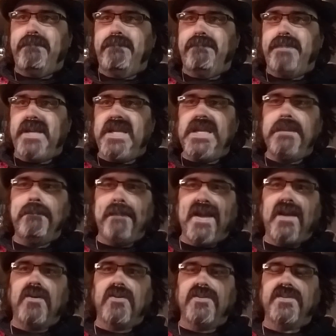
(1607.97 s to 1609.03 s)
being
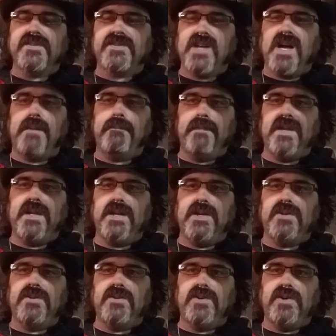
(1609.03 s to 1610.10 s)
male does not
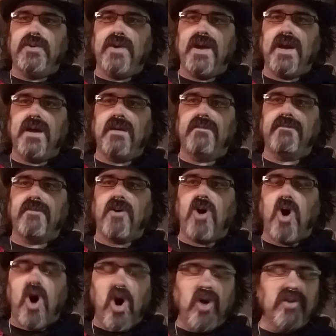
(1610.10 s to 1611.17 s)
mean you have
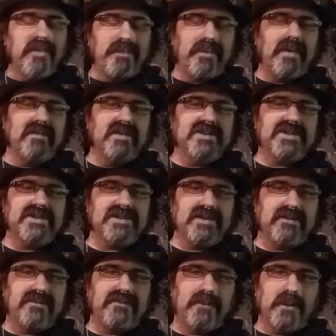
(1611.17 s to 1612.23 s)
all the privileges in
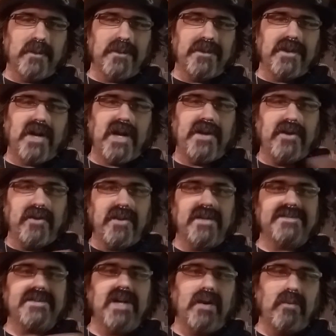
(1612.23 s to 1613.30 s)
the world. I know
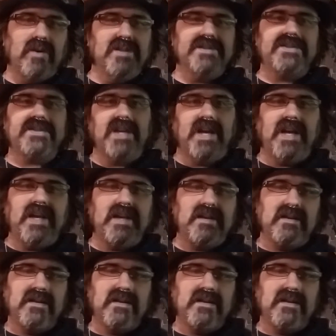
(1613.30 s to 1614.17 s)
that's not what it's saying.